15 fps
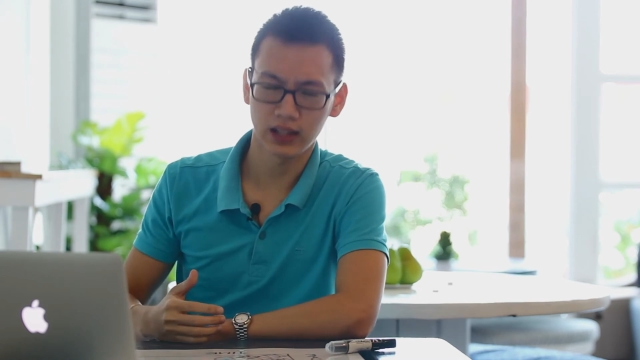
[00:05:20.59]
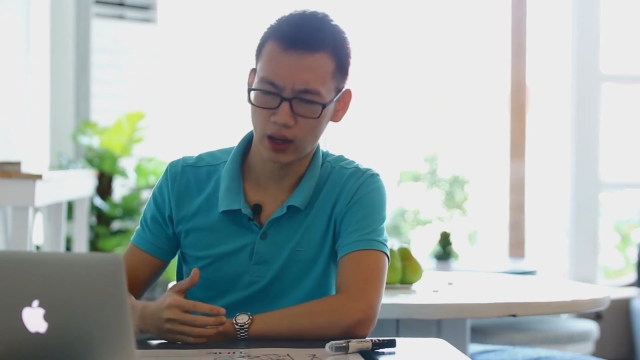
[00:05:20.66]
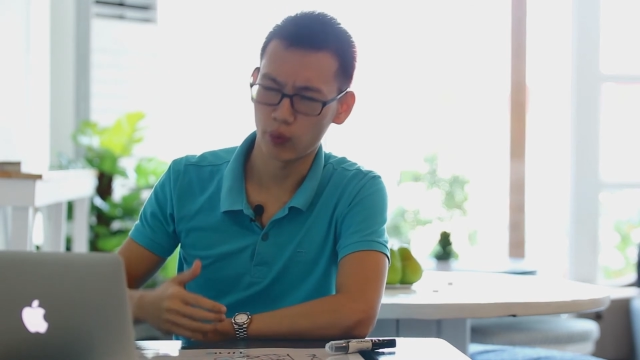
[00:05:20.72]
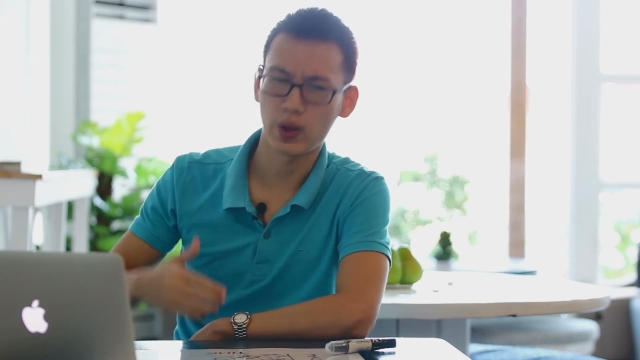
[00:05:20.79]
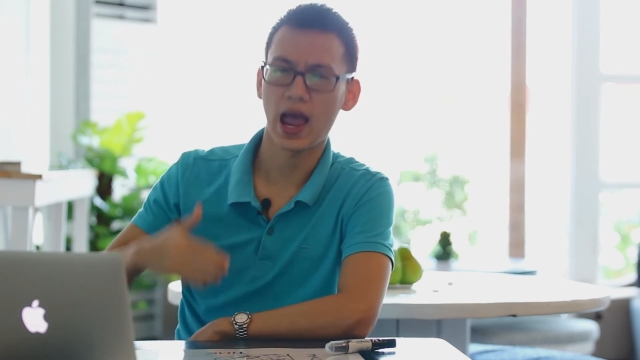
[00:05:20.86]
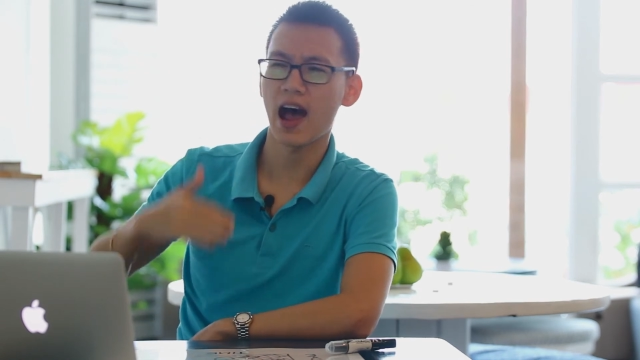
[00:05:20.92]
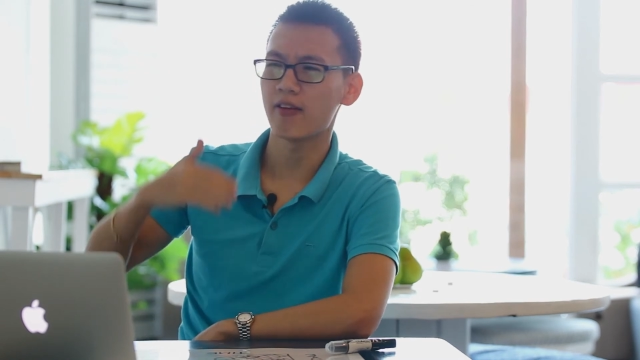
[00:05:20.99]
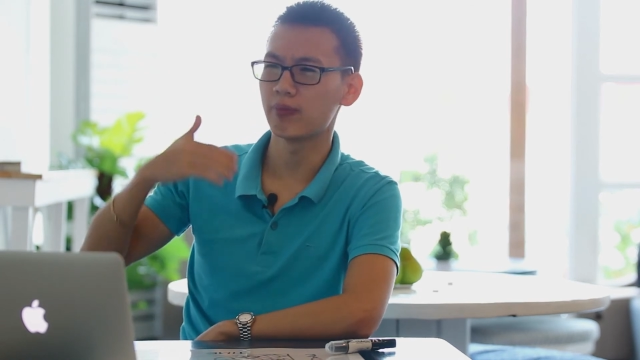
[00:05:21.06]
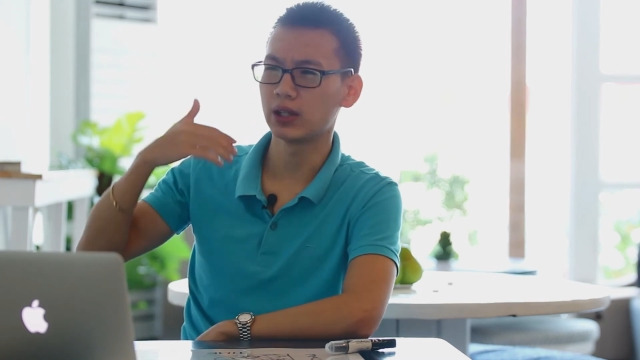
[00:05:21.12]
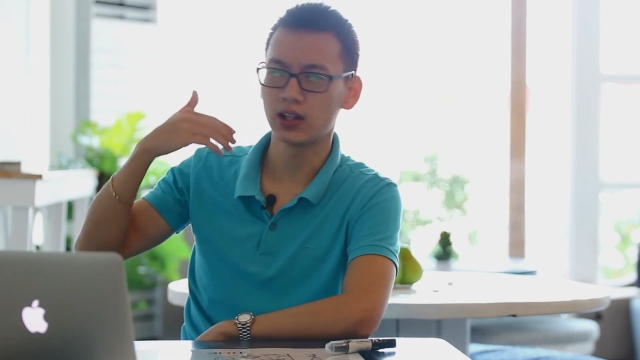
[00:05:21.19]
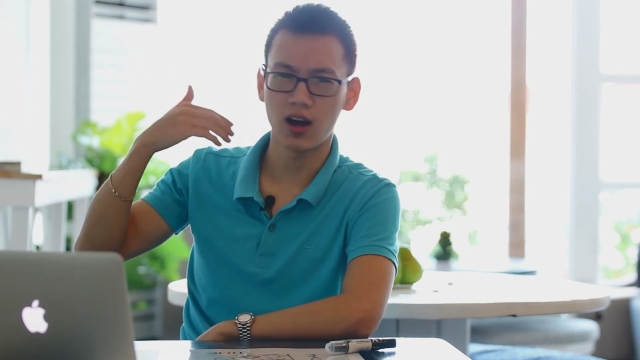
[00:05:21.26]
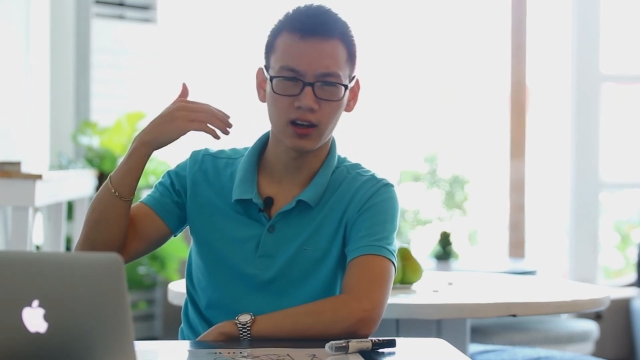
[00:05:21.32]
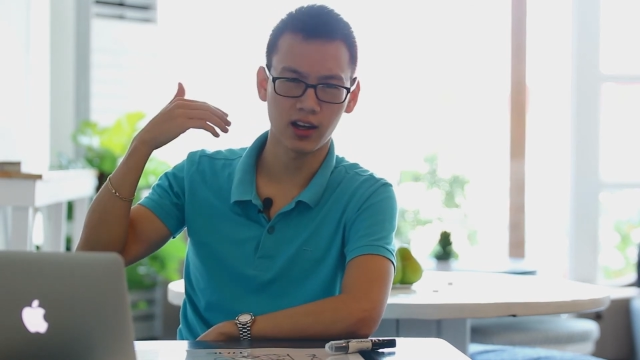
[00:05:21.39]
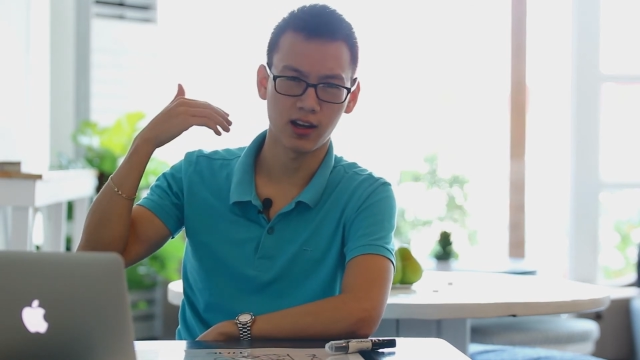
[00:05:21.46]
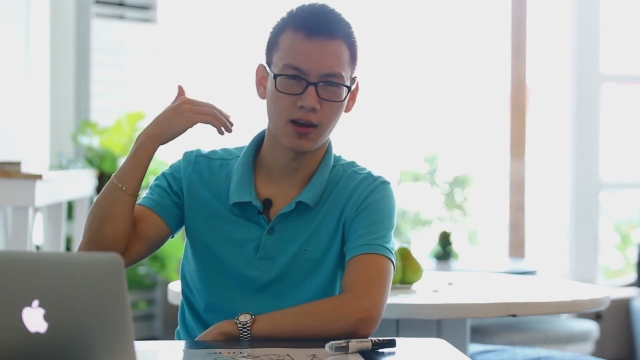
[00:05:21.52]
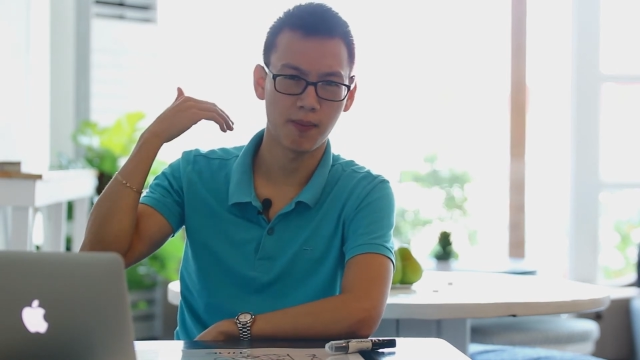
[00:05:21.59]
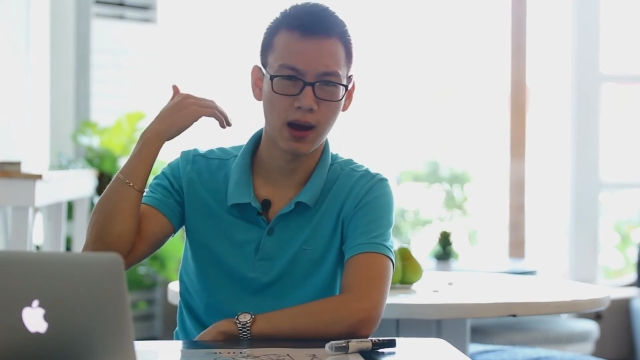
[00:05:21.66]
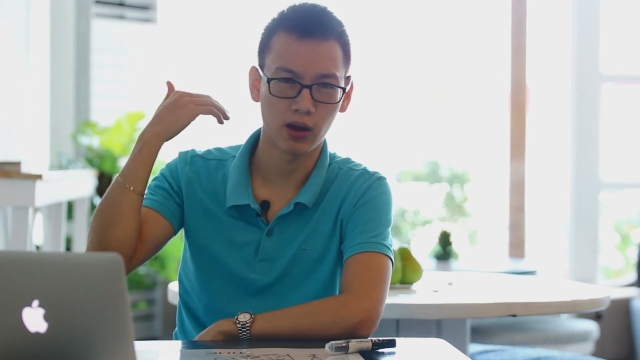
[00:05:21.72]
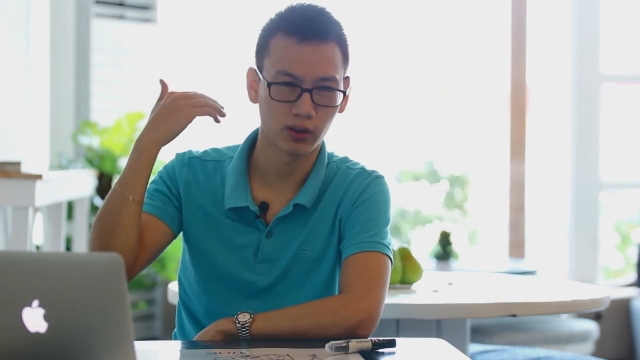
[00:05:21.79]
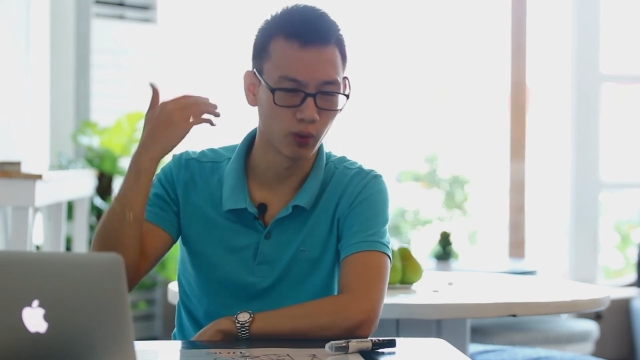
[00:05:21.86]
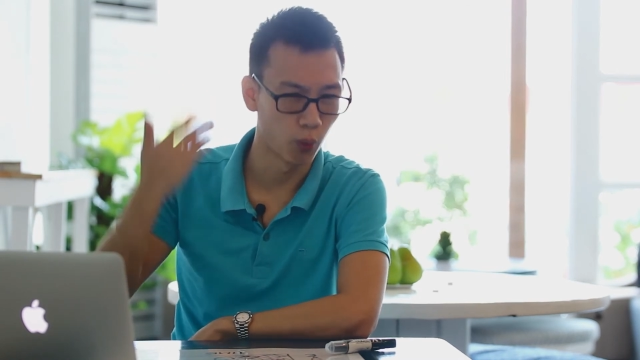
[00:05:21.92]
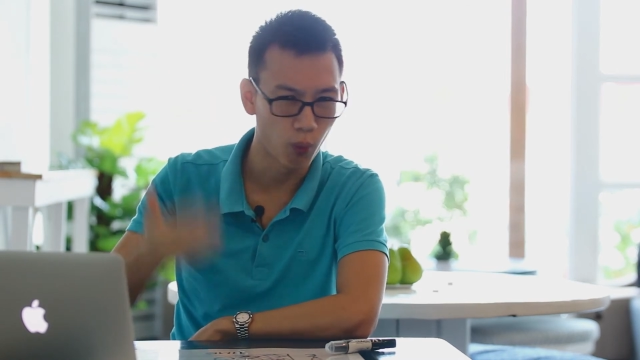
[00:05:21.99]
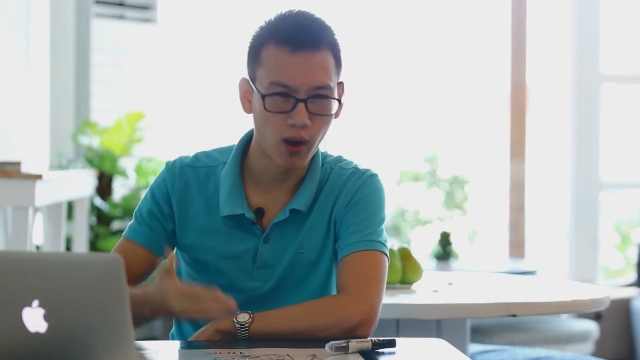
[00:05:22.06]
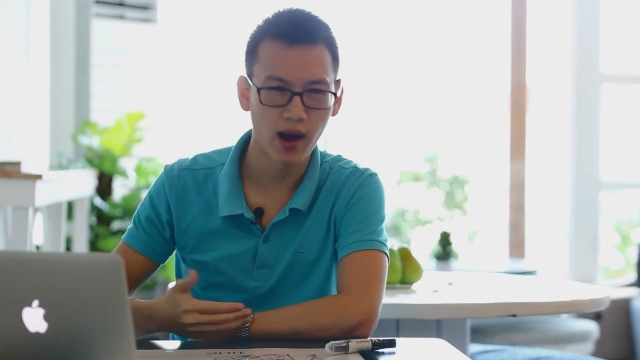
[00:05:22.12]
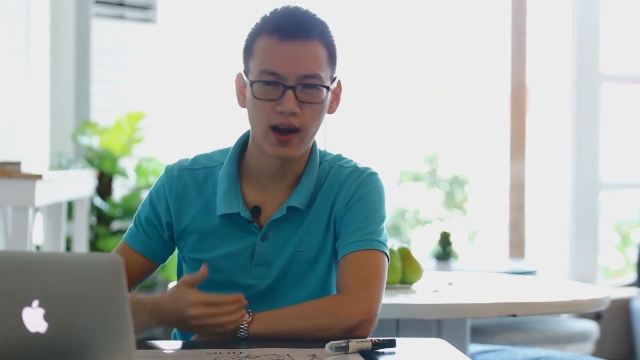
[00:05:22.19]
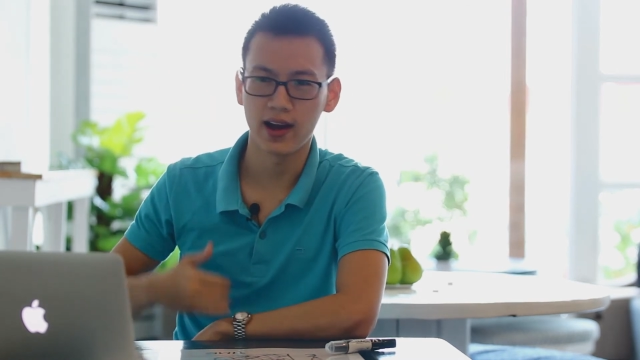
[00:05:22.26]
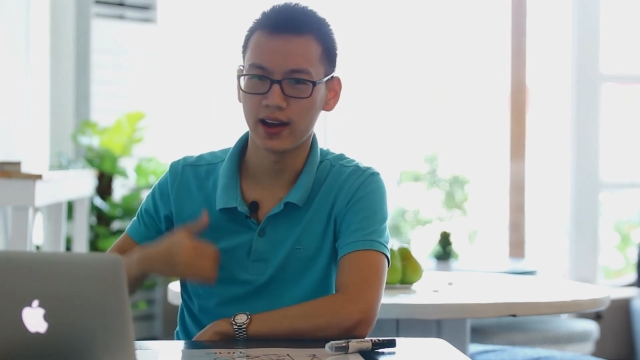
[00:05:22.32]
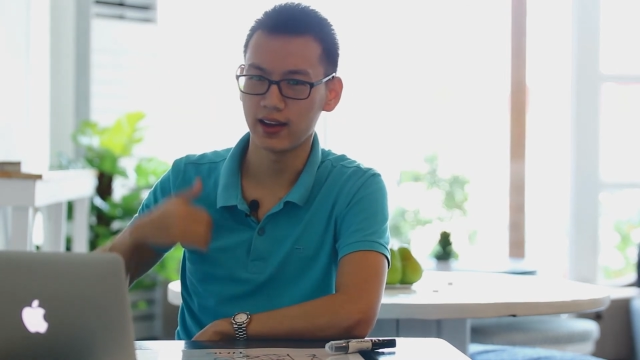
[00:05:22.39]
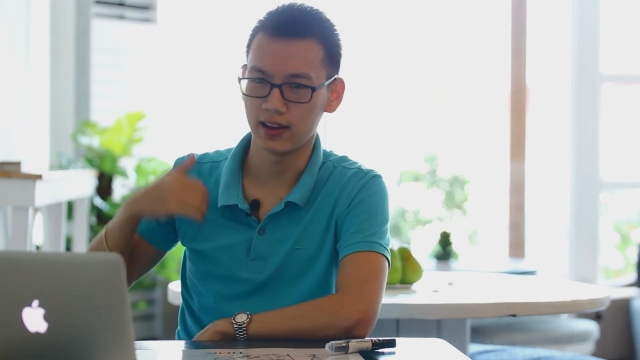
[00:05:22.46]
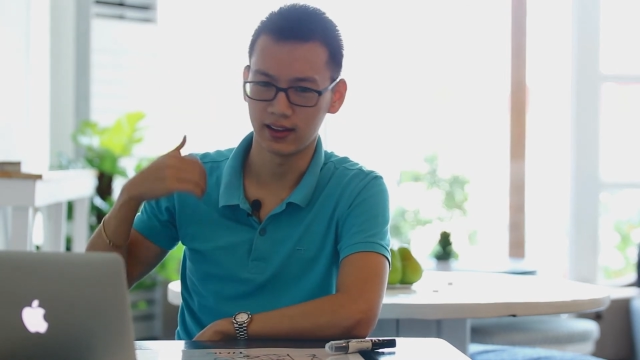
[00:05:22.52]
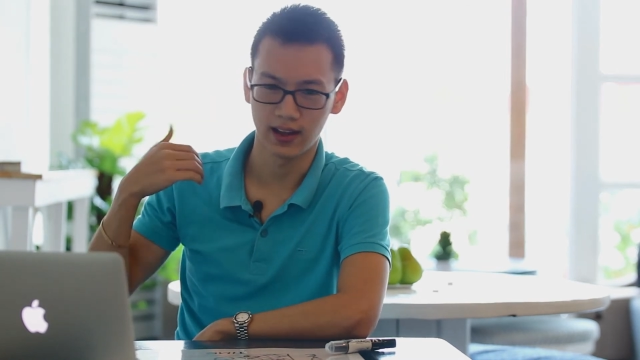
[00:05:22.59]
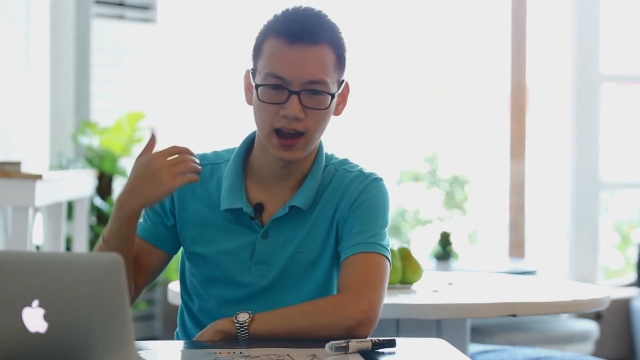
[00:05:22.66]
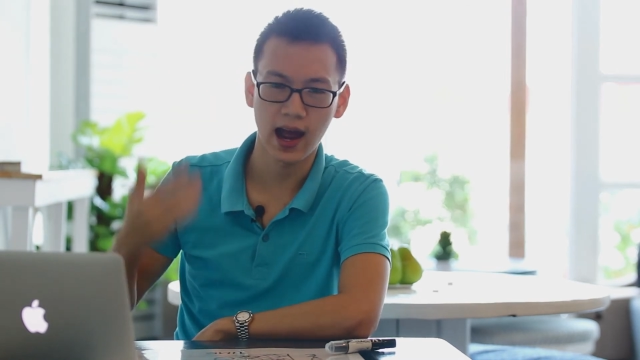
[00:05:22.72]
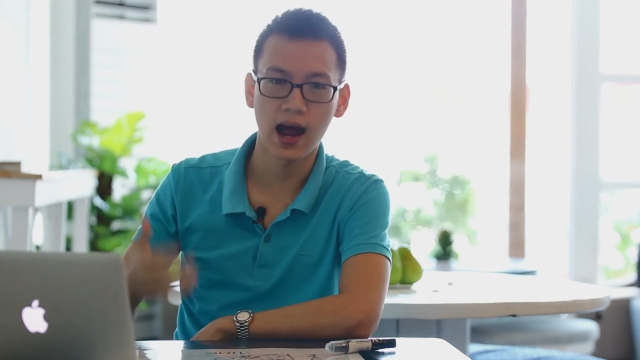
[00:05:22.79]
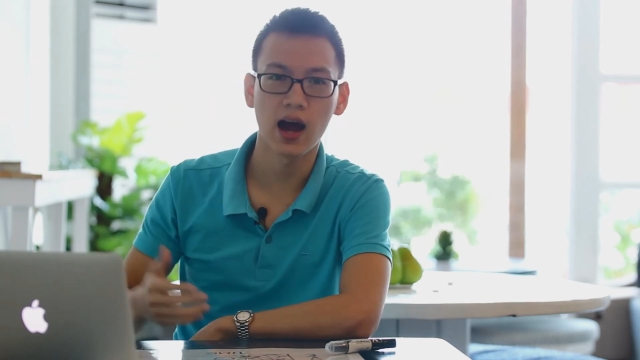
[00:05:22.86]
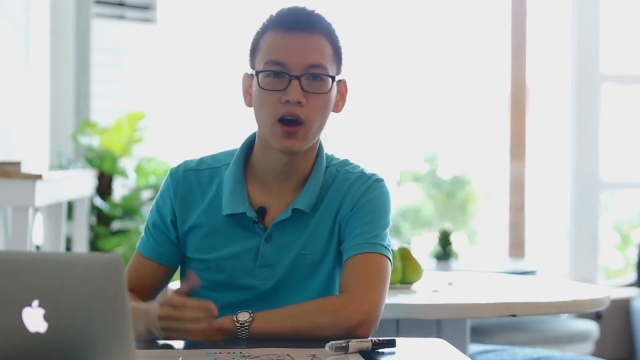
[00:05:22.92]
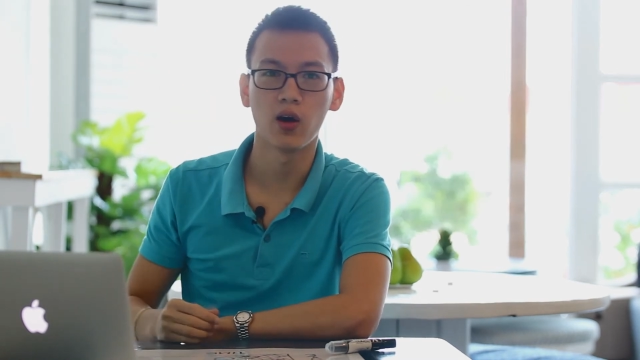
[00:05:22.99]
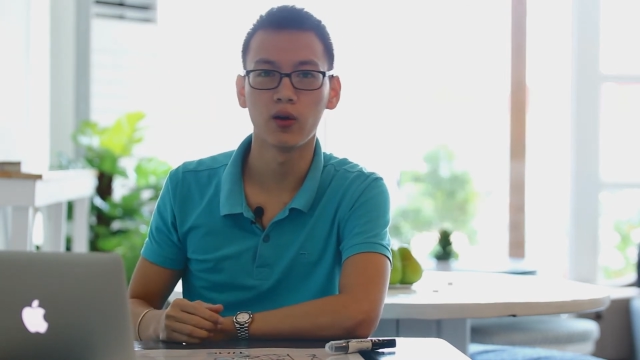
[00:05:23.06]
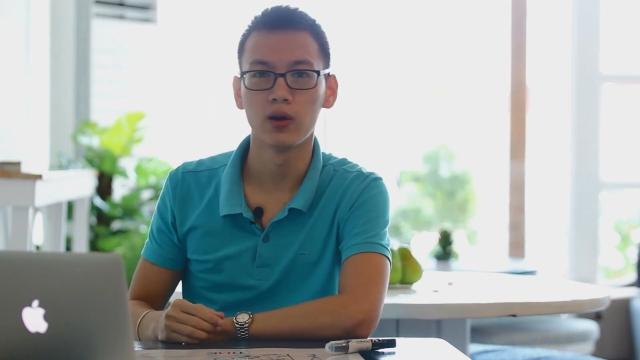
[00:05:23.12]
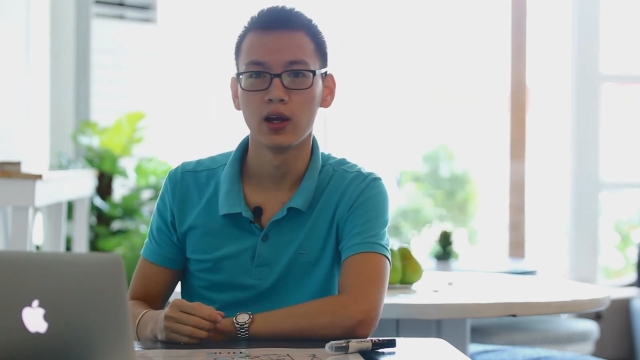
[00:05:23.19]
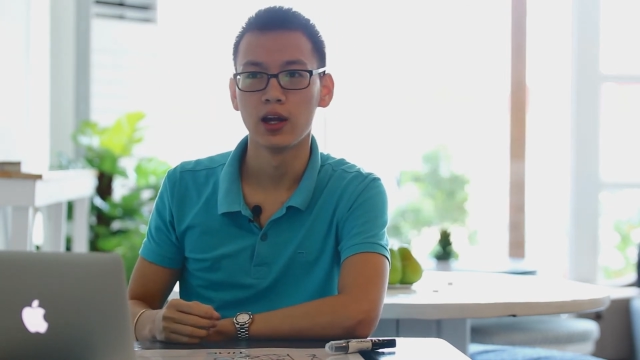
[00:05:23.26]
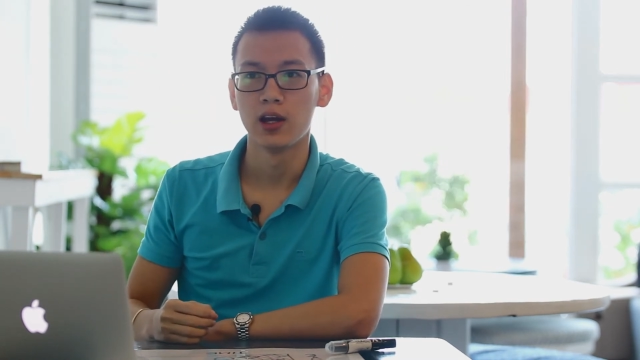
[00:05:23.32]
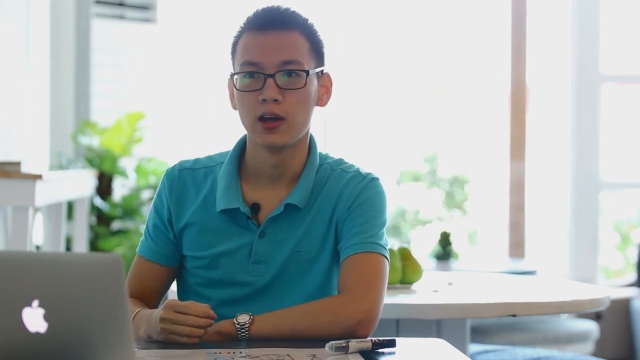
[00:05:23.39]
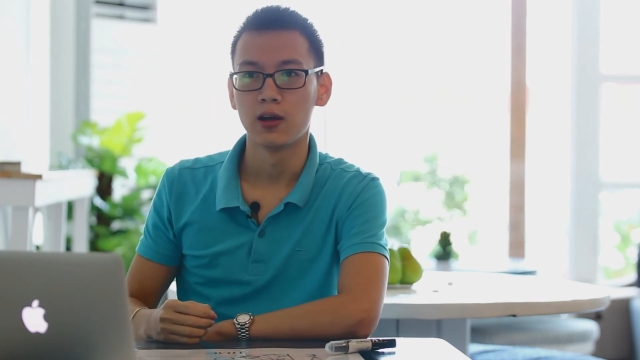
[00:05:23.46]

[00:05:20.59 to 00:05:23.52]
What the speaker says: Now, we have been talking about the why and the how.